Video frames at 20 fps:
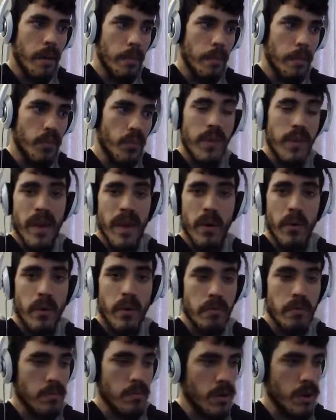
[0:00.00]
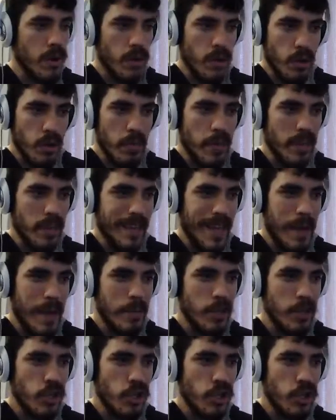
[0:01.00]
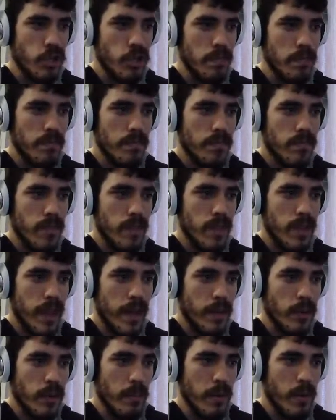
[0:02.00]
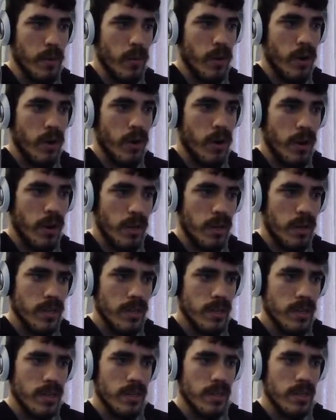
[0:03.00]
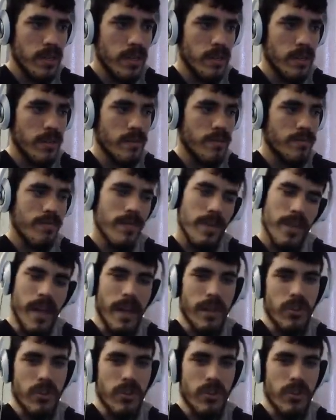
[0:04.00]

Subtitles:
without a little bit of damage. I could be wrong. Yeah,